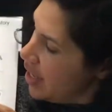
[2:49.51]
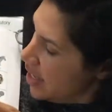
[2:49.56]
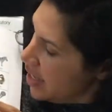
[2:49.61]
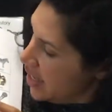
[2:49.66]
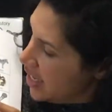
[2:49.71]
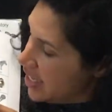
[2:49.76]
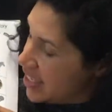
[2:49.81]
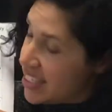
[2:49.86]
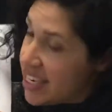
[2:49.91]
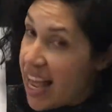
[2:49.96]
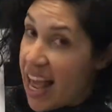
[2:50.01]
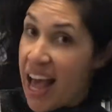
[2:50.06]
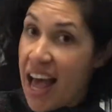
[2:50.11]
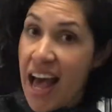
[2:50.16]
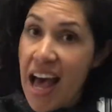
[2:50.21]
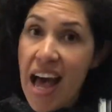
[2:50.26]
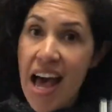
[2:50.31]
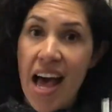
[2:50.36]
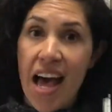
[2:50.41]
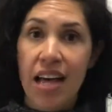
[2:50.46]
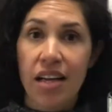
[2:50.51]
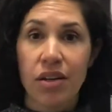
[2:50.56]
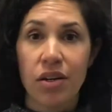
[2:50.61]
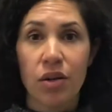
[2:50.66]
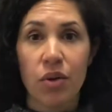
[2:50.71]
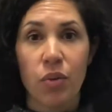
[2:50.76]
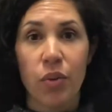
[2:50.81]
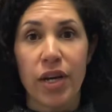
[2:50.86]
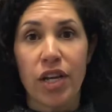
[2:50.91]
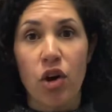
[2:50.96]
guitar,
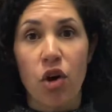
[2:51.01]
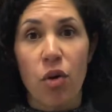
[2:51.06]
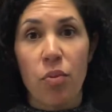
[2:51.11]
where you're